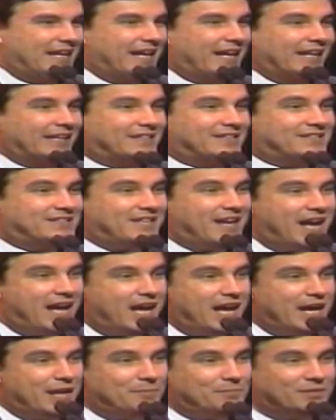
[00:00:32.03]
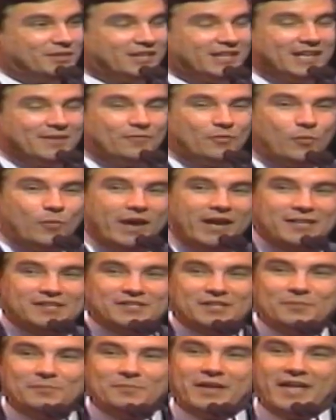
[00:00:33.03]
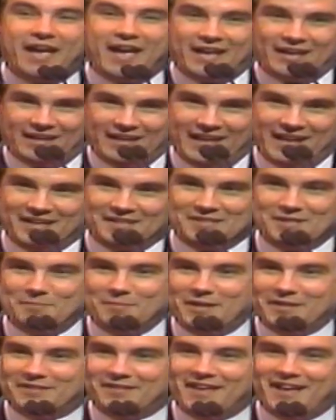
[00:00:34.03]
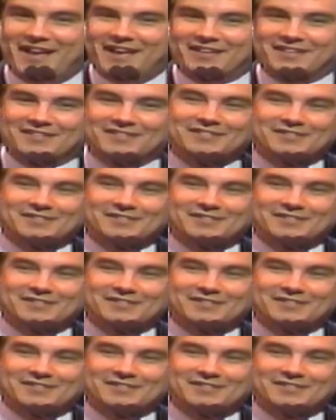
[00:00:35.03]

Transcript: it's time to give away some Cadillacs. How about that?